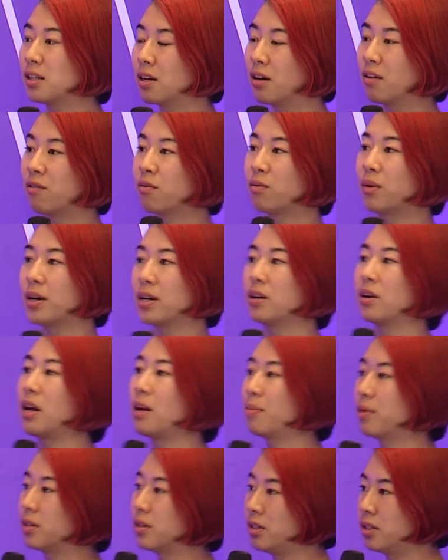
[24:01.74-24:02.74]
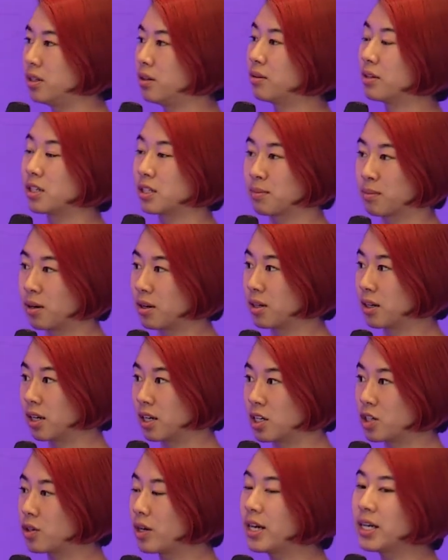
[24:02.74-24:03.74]
of what you're able to do with a smart
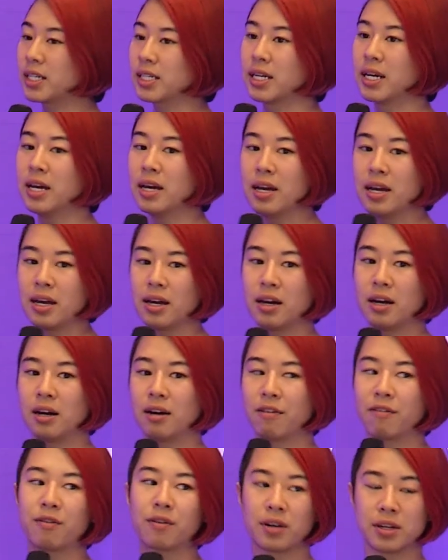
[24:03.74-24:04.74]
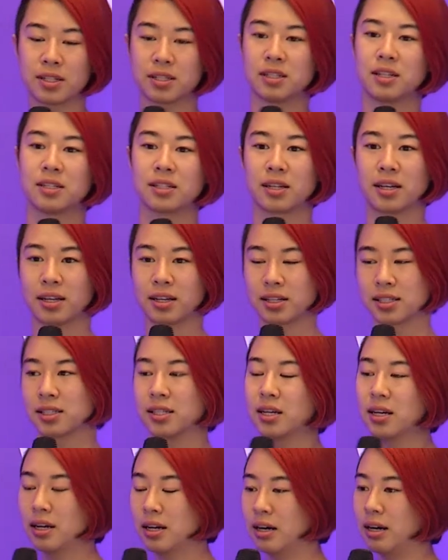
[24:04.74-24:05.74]
contract. For instance, I
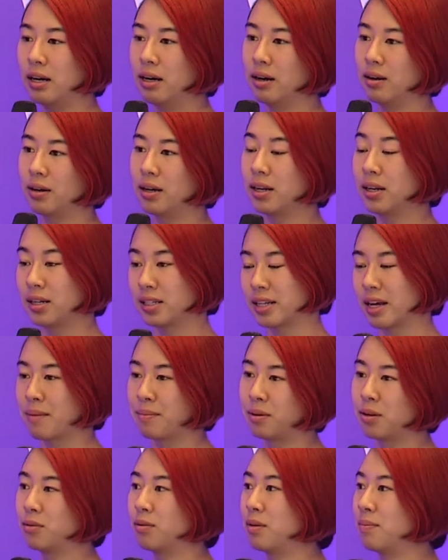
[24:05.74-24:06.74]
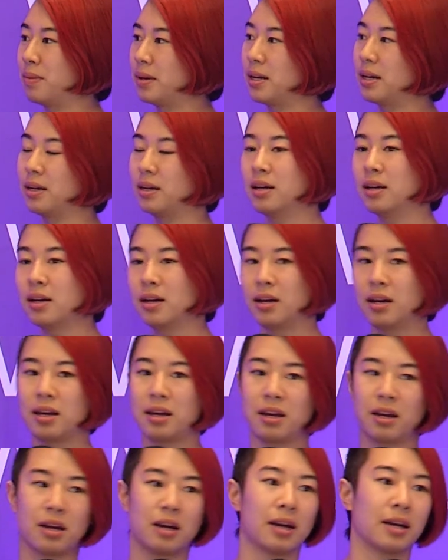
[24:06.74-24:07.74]
guess an example would be
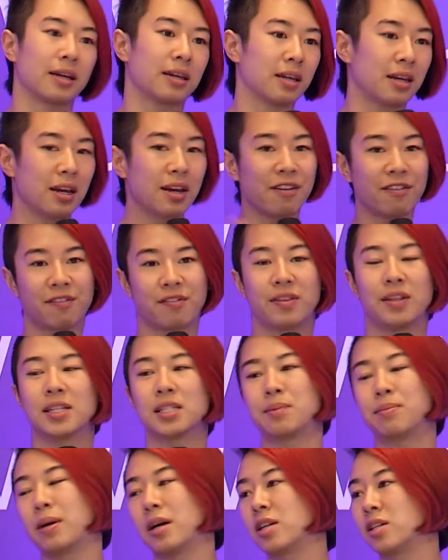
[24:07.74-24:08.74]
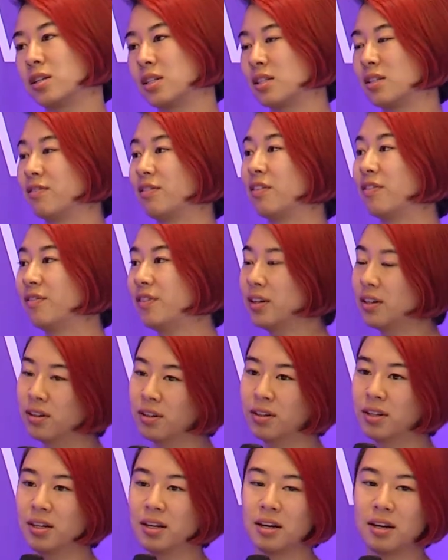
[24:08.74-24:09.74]
like if this branch is
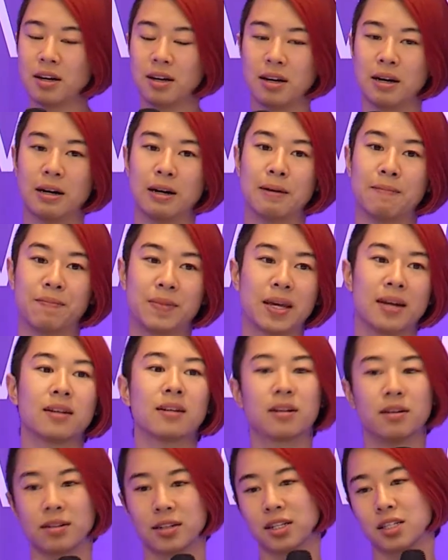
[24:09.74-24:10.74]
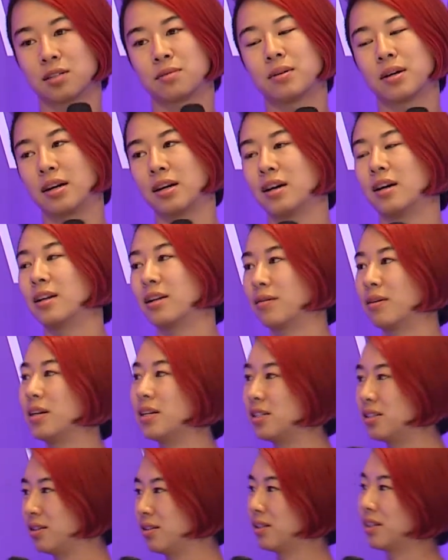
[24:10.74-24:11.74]
fulfilled, then go this way,
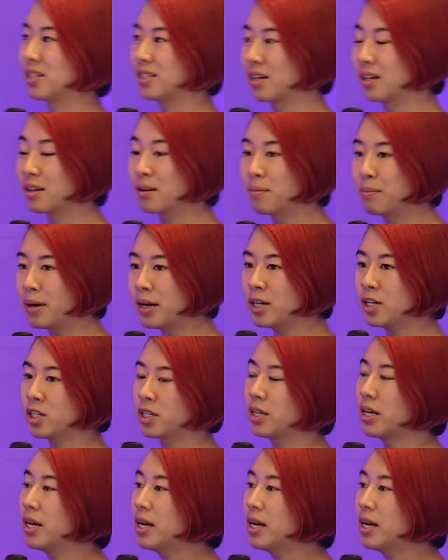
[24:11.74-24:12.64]
otherwise do this other branch.